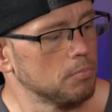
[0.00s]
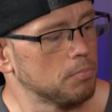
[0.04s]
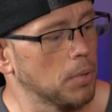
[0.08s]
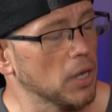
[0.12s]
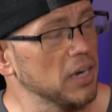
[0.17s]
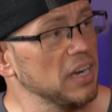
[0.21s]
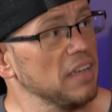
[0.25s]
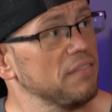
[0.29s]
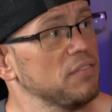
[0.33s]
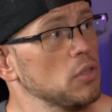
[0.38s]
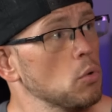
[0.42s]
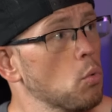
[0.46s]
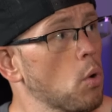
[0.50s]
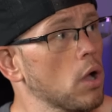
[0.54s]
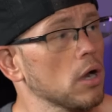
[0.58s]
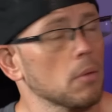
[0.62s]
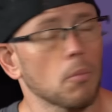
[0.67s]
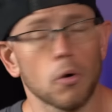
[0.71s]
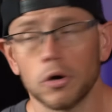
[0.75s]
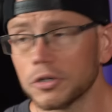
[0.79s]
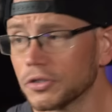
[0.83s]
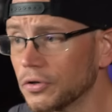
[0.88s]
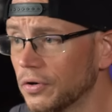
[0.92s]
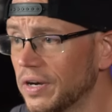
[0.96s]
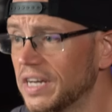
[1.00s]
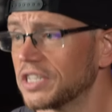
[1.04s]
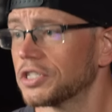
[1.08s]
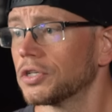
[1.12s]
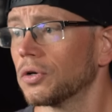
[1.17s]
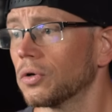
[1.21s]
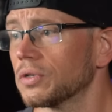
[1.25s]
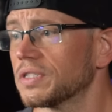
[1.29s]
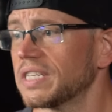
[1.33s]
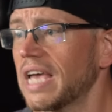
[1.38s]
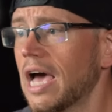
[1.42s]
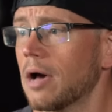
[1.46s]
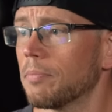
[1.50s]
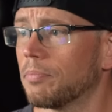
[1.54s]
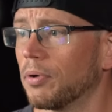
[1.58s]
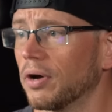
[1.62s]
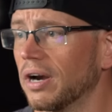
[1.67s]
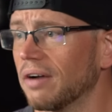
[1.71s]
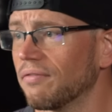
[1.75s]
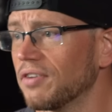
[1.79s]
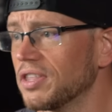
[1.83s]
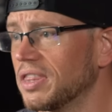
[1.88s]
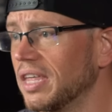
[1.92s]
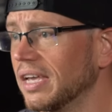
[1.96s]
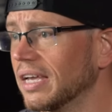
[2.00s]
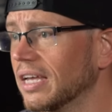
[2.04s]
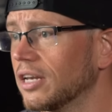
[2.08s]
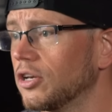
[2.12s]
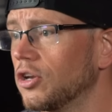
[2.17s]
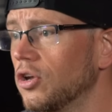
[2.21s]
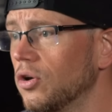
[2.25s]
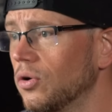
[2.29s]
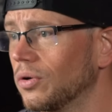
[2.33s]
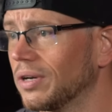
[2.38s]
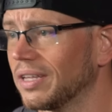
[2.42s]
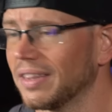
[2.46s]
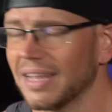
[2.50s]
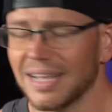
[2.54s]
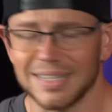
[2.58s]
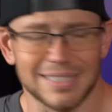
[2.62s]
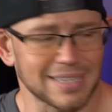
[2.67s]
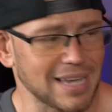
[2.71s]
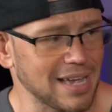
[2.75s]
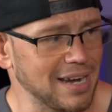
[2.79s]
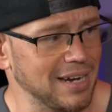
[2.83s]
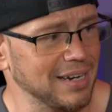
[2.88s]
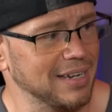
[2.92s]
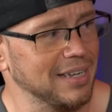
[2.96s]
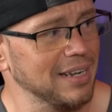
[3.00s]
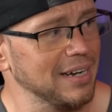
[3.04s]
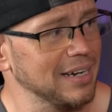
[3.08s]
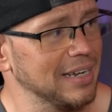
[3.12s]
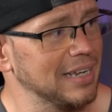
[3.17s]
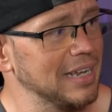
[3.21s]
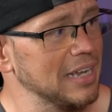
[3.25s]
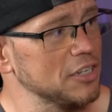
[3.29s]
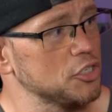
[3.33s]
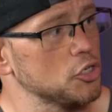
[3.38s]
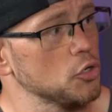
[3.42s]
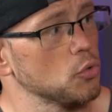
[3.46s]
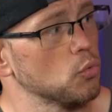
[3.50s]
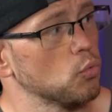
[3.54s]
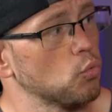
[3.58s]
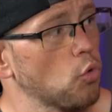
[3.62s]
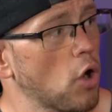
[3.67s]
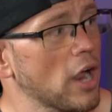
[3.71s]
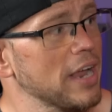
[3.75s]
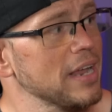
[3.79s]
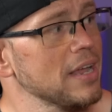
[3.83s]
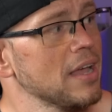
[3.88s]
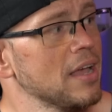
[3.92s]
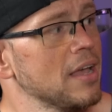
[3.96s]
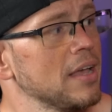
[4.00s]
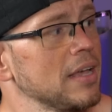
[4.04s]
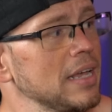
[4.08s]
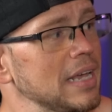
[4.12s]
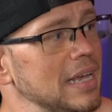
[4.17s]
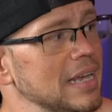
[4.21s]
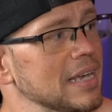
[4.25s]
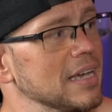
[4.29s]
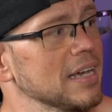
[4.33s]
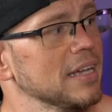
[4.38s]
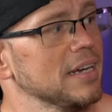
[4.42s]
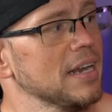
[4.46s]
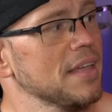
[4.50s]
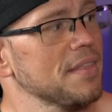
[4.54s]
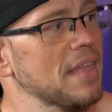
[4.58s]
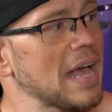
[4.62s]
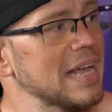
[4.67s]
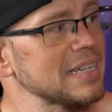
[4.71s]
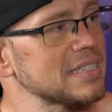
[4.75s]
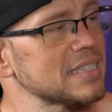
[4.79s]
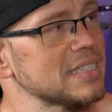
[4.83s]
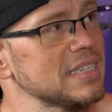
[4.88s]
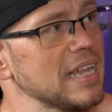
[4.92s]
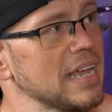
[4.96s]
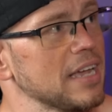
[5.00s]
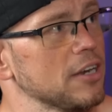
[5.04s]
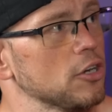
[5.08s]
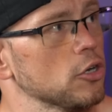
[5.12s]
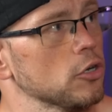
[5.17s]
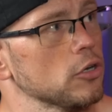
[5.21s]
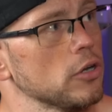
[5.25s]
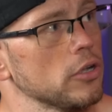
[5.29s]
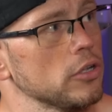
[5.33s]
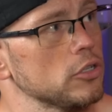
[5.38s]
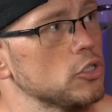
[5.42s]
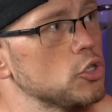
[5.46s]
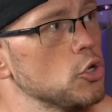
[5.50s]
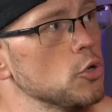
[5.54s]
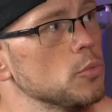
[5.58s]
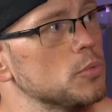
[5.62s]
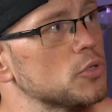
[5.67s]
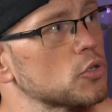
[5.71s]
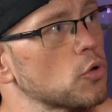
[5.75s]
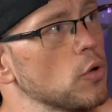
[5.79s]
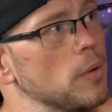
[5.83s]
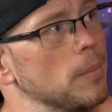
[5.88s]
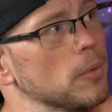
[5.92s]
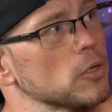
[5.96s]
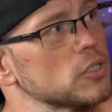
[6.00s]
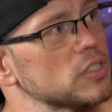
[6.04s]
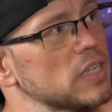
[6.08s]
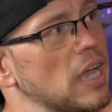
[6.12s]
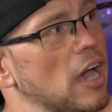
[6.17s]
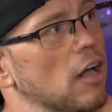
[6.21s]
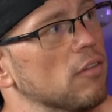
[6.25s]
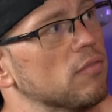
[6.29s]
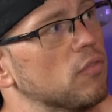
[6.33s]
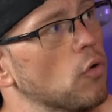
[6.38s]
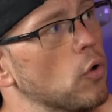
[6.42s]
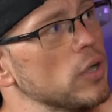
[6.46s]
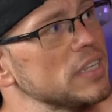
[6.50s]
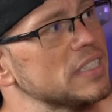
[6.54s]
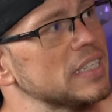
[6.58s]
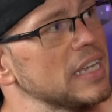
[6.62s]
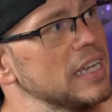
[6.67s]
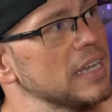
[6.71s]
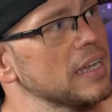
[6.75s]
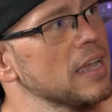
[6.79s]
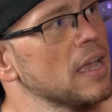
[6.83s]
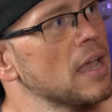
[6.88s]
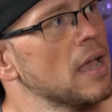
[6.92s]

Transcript: But if you want a more traditional sound, put everything at noon, and that's kind of gonna get you right in that standard tube screamer style voicing.